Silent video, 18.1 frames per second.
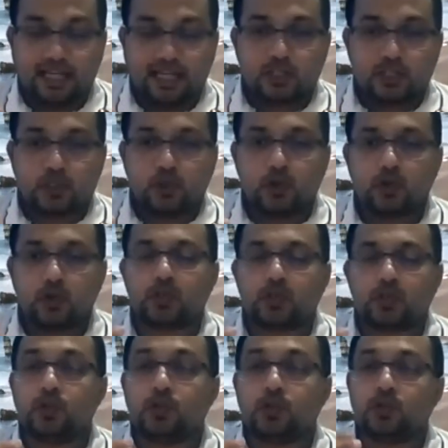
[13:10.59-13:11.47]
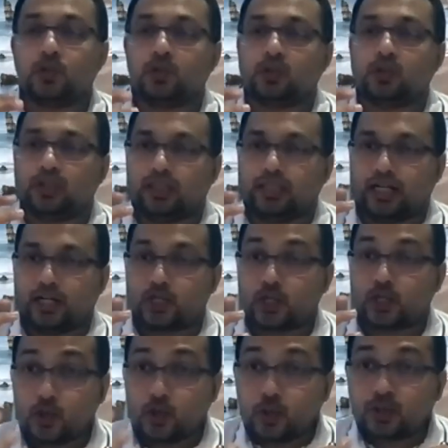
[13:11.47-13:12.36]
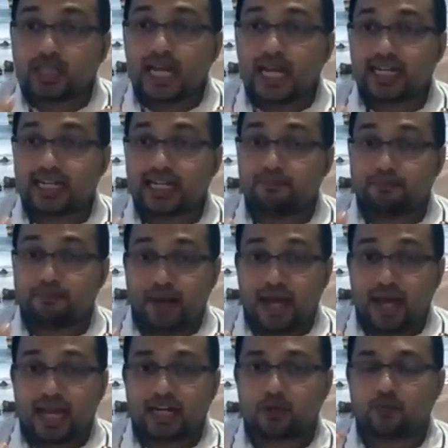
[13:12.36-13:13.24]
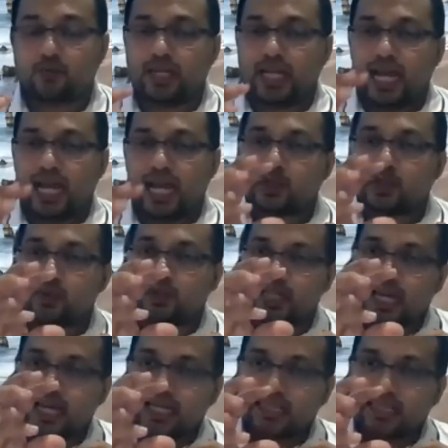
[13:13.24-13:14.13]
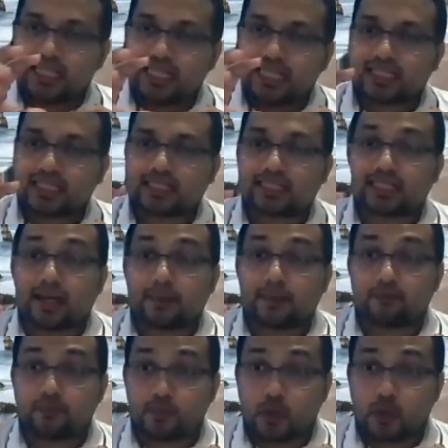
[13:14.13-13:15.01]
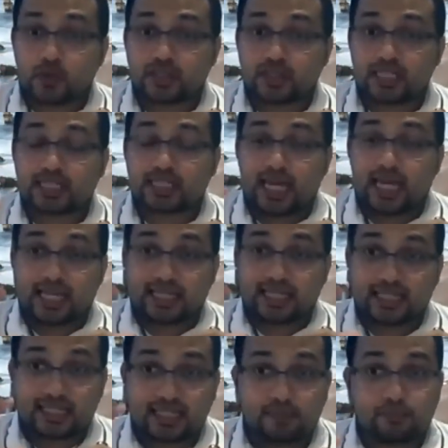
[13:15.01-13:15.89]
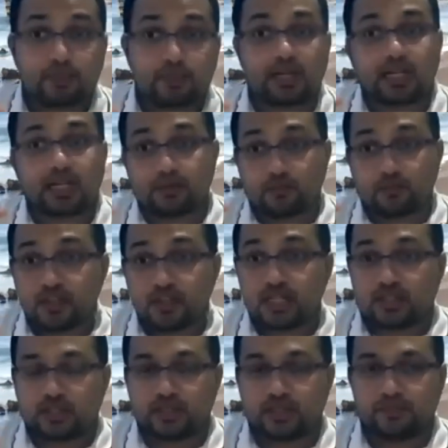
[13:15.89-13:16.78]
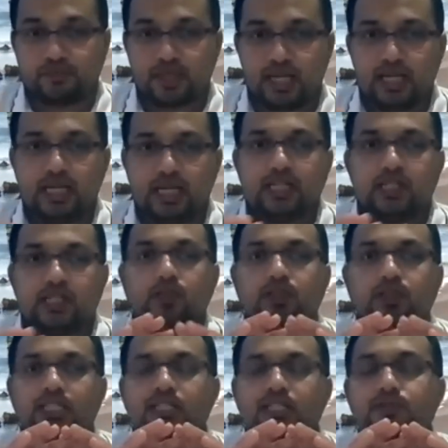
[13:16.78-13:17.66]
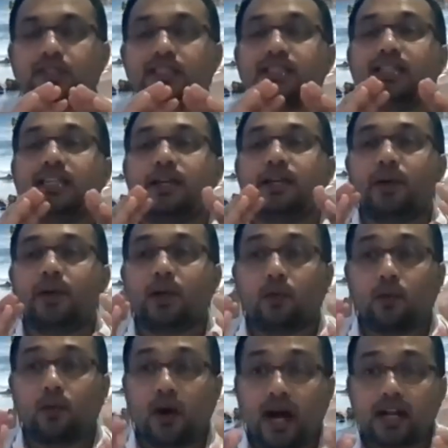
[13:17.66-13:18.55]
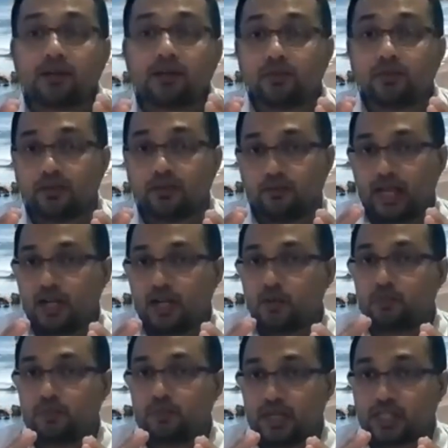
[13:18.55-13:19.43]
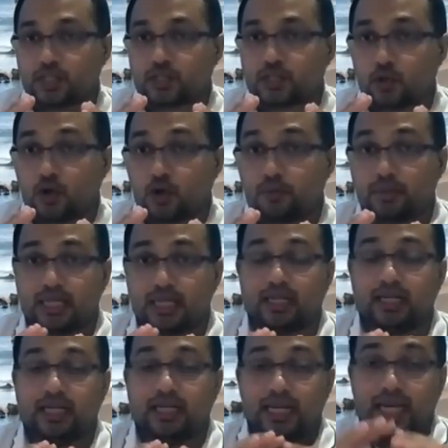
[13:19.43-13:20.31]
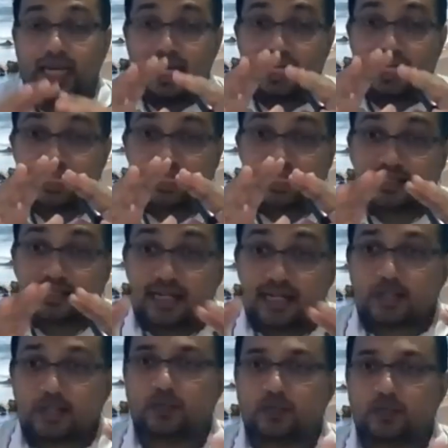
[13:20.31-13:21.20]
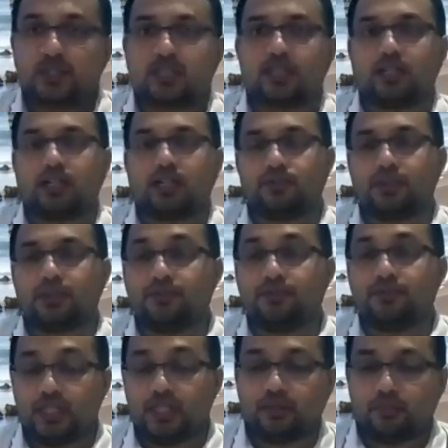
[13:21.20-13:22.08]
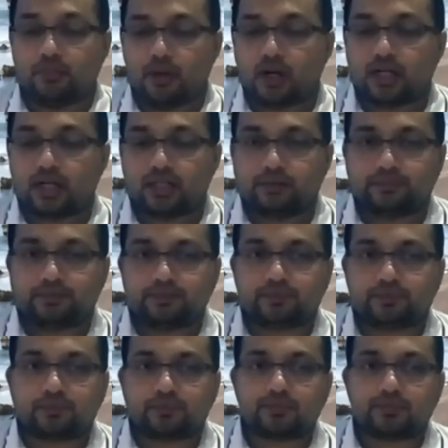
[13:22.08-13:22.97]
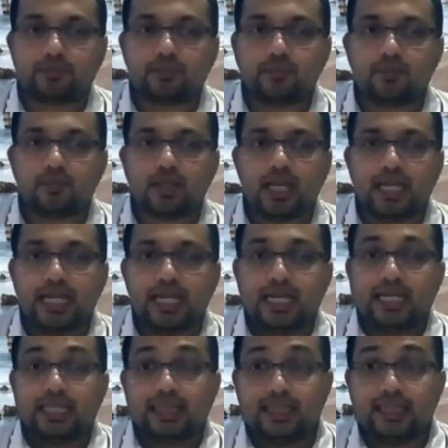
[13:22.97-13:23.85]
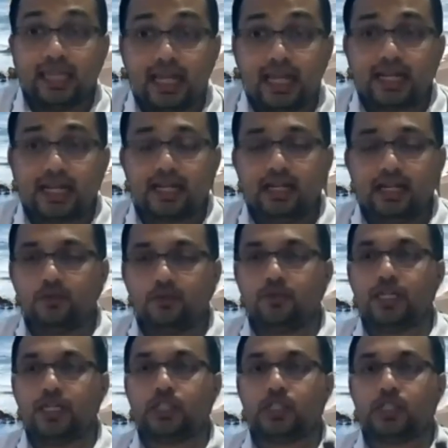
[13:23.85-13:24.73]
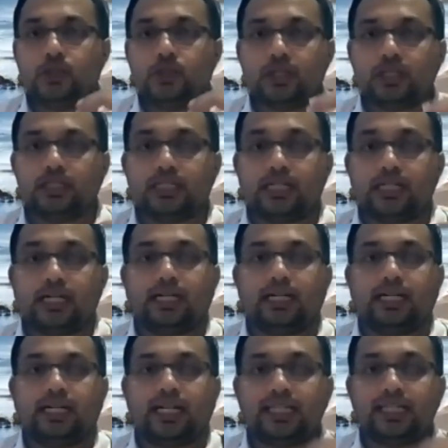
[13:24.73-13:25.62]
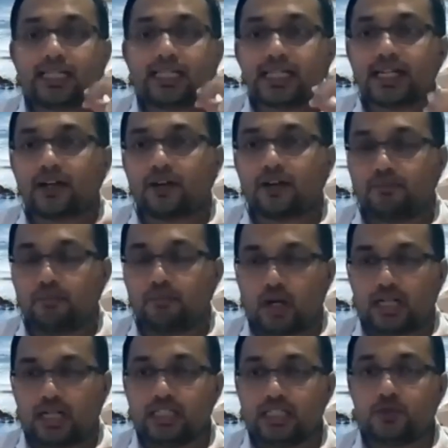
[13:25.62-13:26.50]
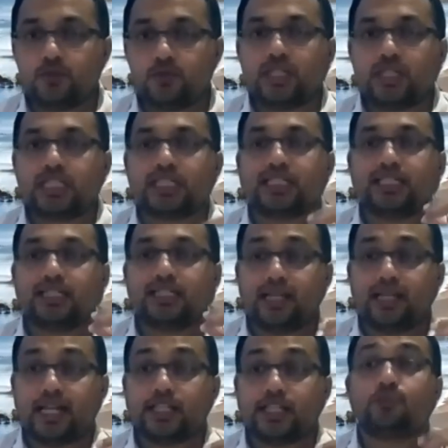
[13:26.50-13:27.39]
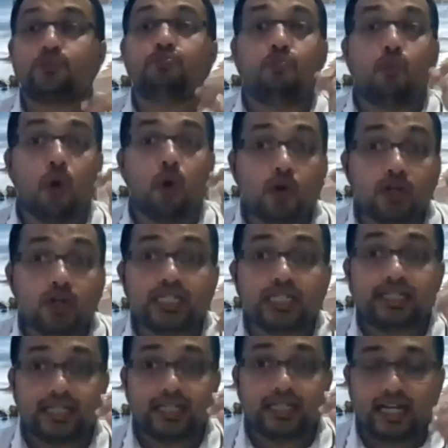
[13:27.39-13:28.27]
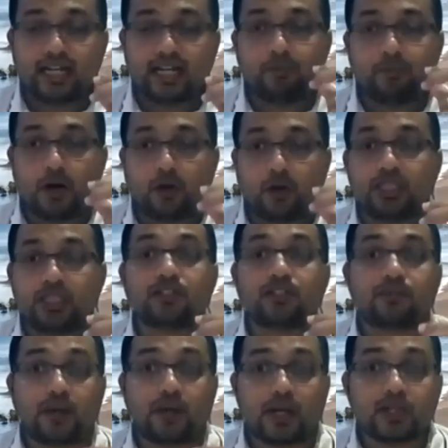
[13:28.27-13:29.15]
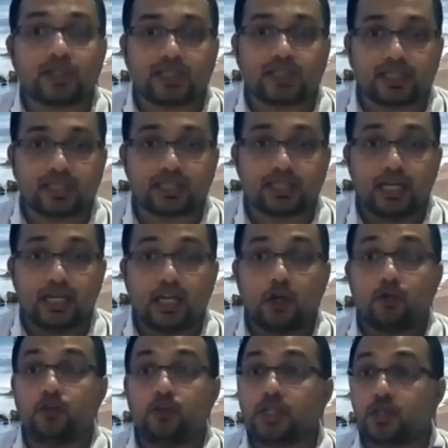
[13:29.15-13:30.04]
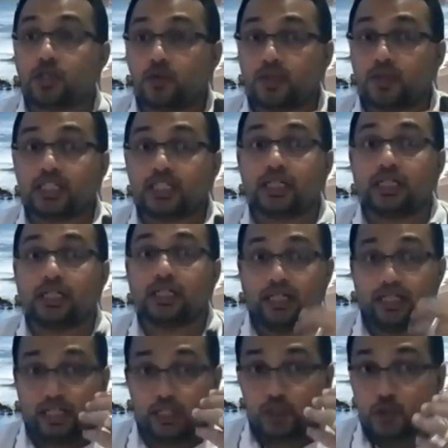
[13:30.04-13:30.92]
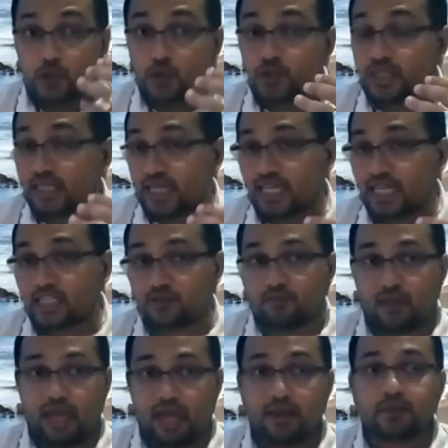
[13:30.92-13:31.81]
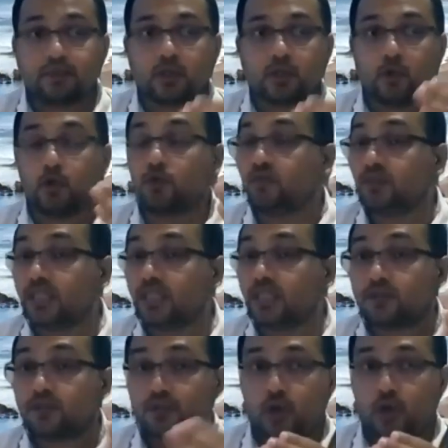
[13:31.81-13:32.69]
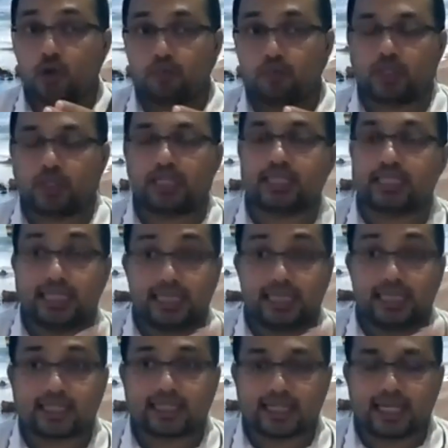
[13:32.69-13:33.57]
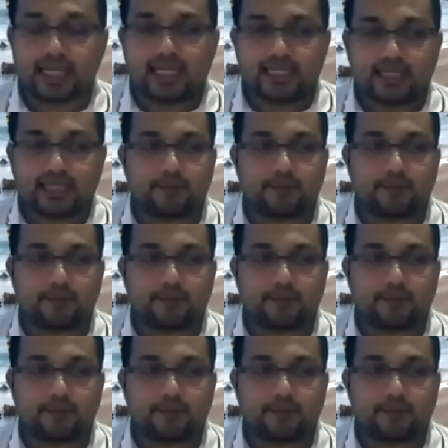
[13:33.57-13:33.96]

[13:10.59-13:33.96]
So to show that impact, we had to take this sub-process as a separate feature. So this was the level 1 value brainstorming extended version of the feature model. Then we took another set of models which contains more detail about these functions, which were use case maps or workflow models in this case.